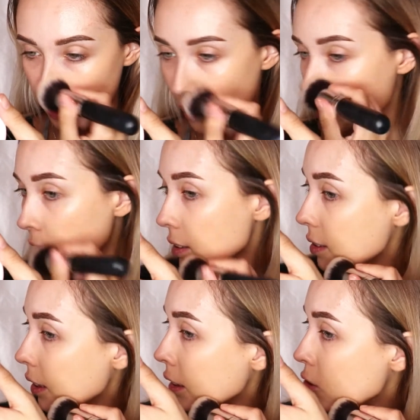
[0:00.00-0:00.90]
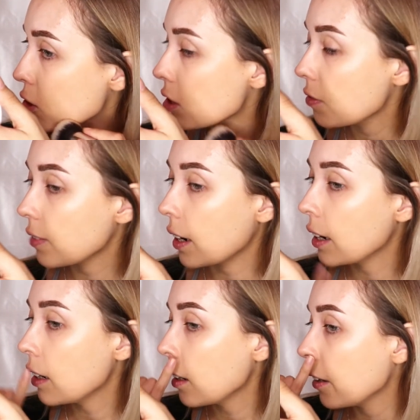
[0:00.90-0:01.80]
everything's sitting just
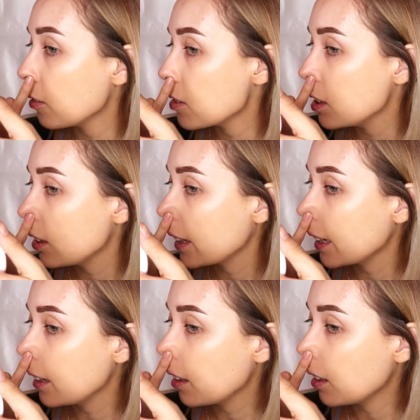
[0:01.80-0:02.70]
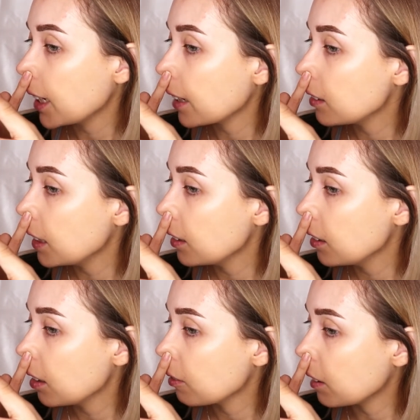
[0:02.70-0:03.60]
fine. I don't see like any
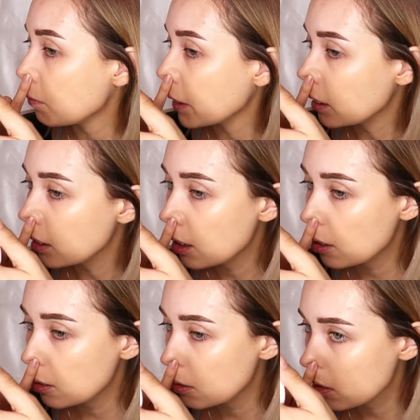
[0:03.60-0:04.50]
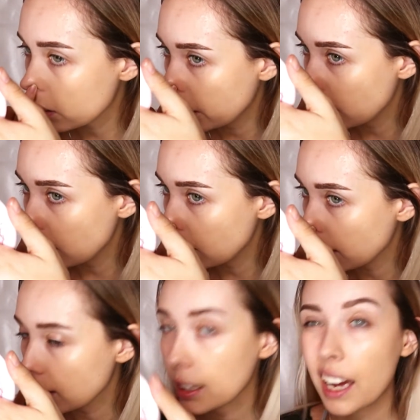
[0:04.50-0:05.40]
collecting around my nose or anything
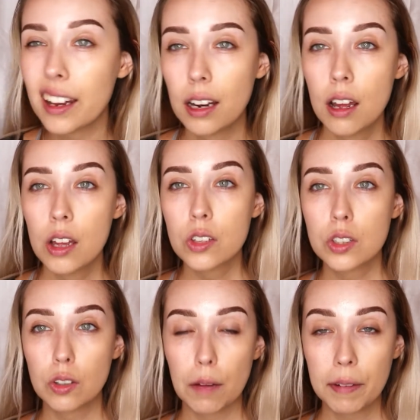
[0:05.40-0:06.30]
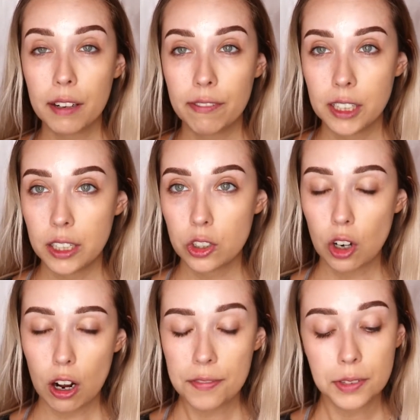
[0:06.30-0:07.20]
like that. So I'm going to finish
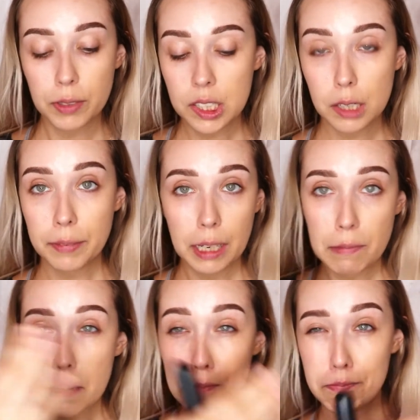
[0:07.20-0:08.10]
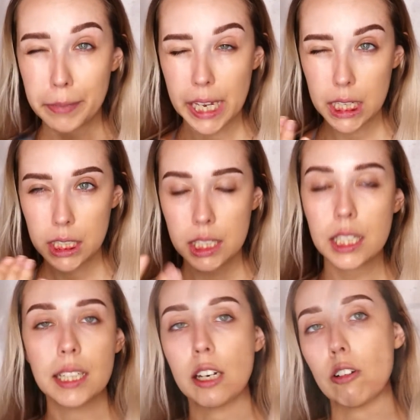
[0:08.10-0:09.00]
off the rest of like my base
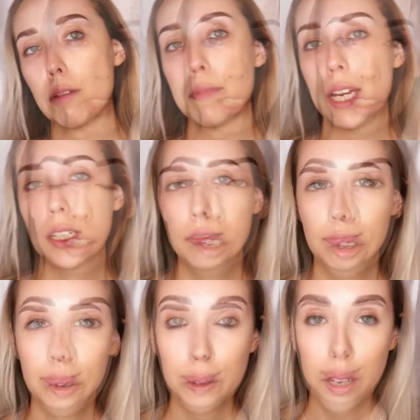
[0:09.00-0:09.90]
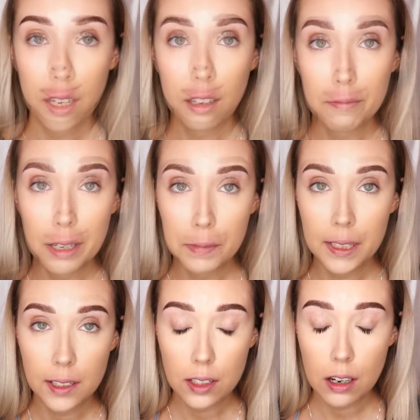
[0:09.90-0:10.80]
and then I'll come back. Okay, my
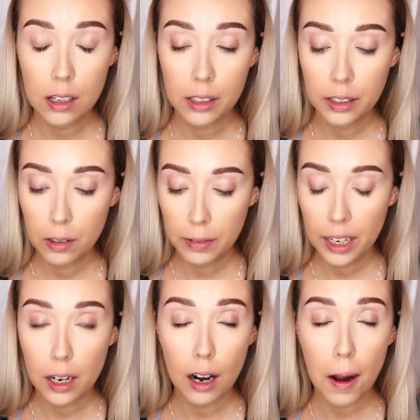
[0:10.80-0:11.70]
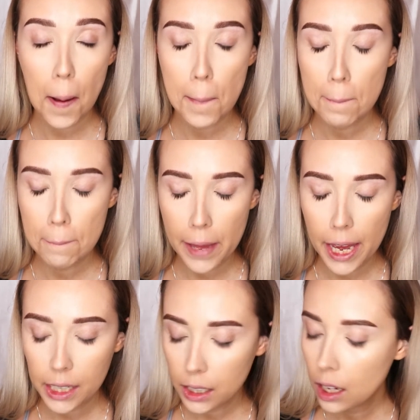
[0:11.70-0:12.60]
base is on. We are
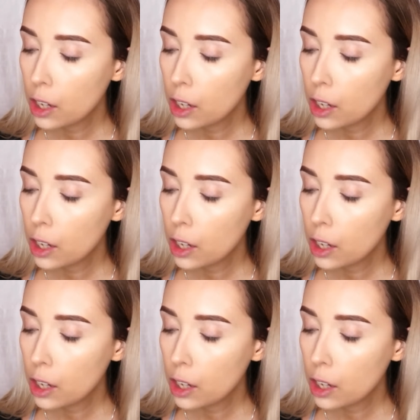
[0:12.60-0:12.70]
back.